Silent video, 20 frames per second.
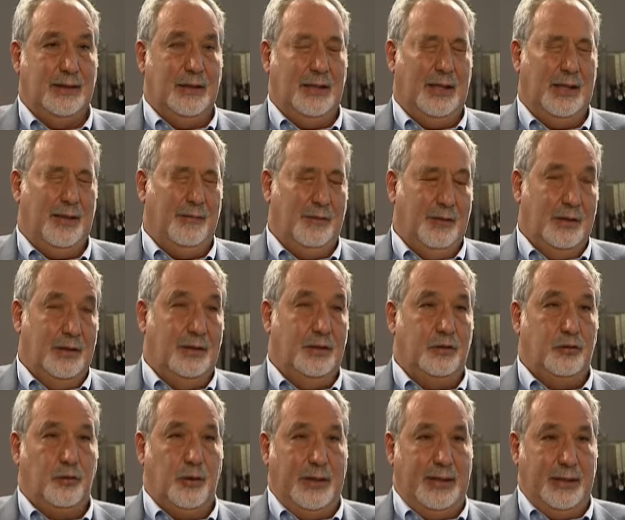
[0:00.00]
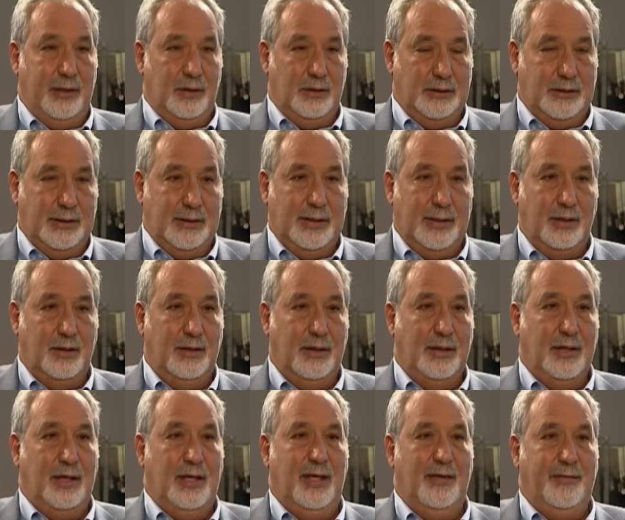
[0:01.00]
I have trainers there.
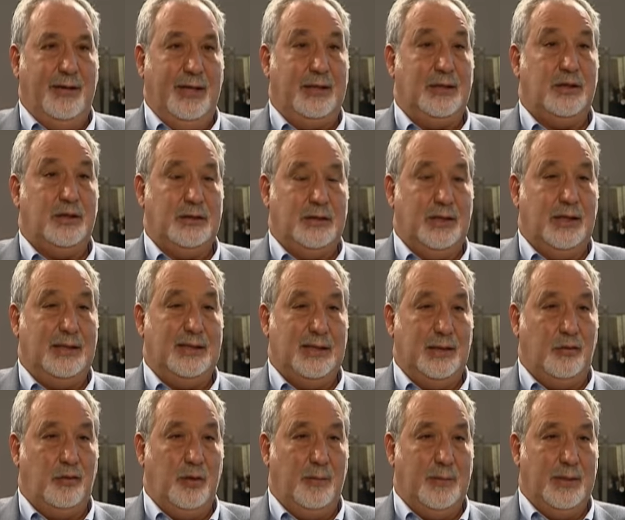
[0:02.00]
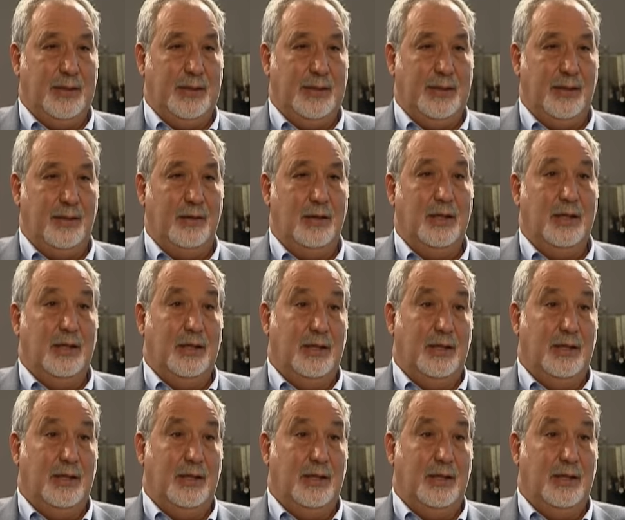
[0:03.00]
I have exercise equipment there.